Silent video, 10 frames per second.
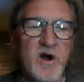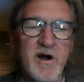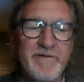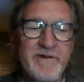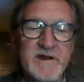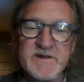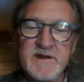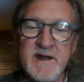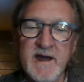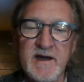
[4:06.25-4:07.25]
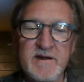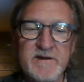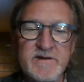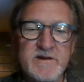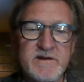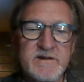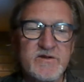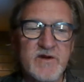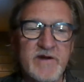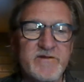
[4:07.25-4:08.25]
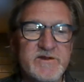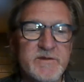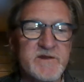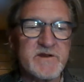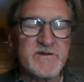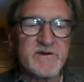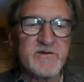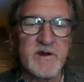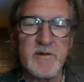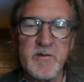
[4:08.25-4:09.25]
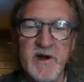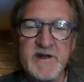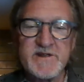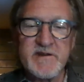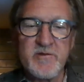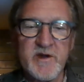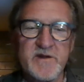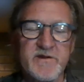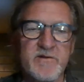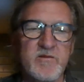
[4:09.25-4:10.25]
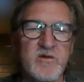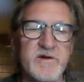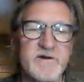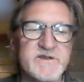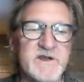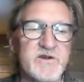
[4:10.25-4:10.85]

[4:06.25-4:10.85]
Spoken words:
Often it's not. It's the drivers sometimes are incredibly positive about their employers.